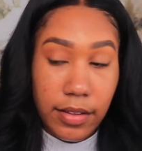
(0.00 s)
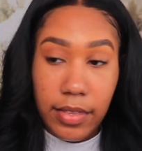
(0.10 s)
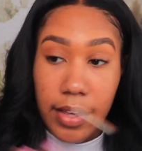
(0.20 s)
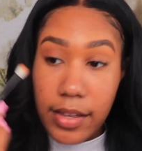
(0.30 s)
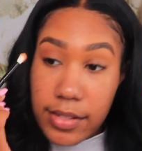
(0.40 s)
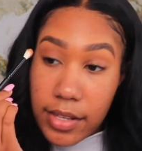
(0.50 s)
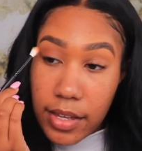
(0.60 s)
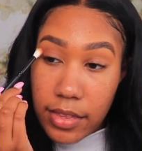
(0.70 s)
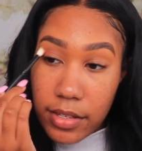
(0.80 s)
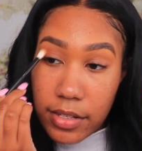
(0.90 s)
And like I
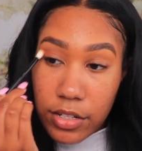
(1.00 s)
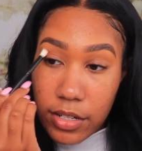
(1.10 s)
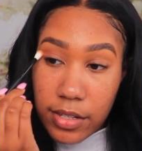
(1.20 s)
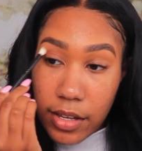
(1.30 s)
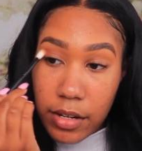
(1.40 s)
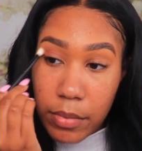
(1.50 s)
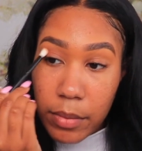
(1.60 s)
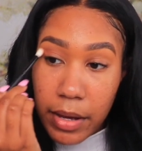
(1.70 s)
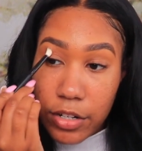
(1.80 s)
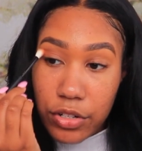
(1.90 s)
said, this is just gonna be
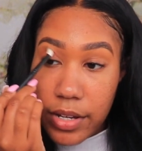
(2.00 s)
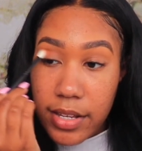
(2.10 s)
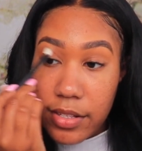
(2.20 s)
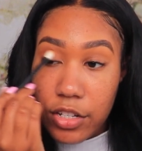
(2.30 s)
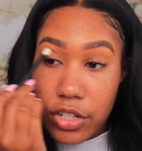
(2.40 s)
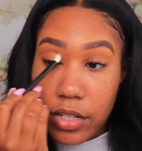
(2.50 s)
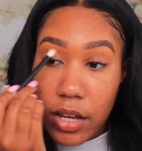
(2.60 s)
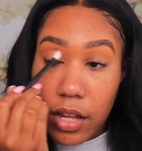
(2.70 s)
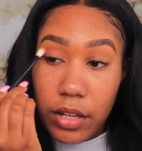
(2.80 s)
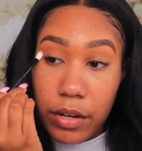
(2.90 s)
my transition
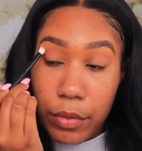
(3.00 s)
color.